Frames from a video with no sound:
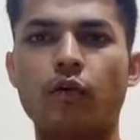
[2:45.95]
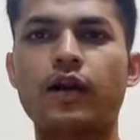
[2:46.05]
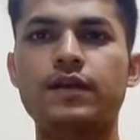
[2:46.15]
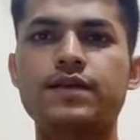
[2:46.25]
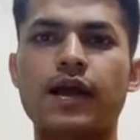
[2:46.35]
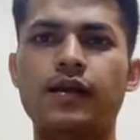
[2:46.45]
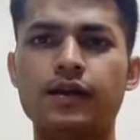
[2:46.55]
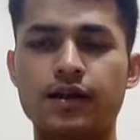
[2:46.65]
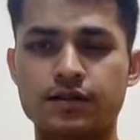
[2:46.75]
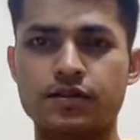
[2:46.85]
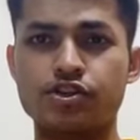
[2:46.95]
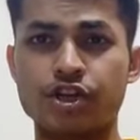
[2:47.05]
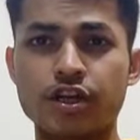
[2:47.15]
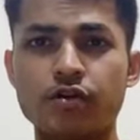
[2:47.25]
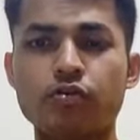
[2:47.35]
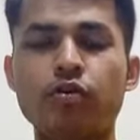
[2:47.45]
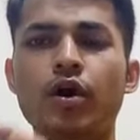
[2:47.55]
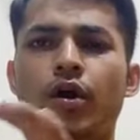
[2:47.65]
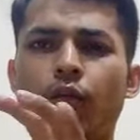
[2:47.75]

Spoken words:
What exactly does the GE do?